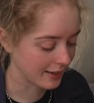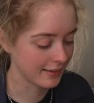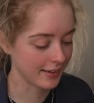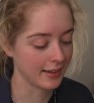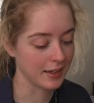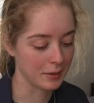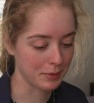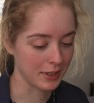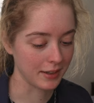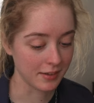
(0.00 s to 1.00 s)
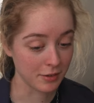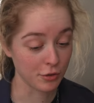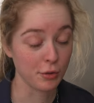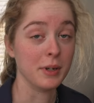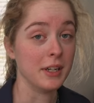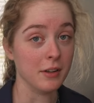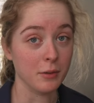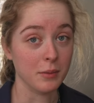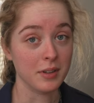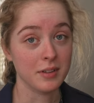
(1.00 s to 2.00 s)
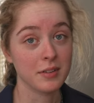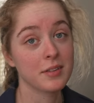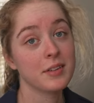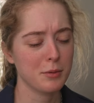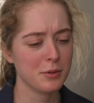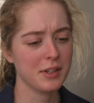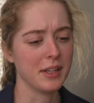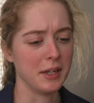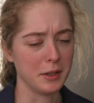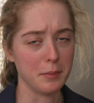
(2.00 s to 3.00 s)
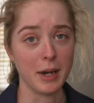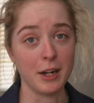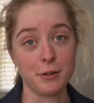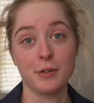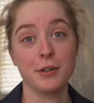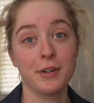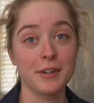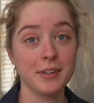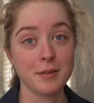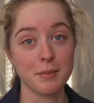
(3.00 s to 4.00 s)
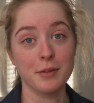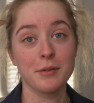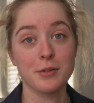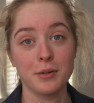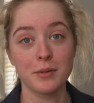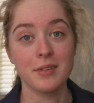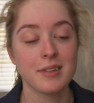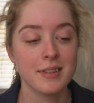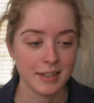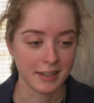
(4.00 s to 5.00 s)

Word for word: I say that because in so many other ones, especially like The Bachelor and some of those shows,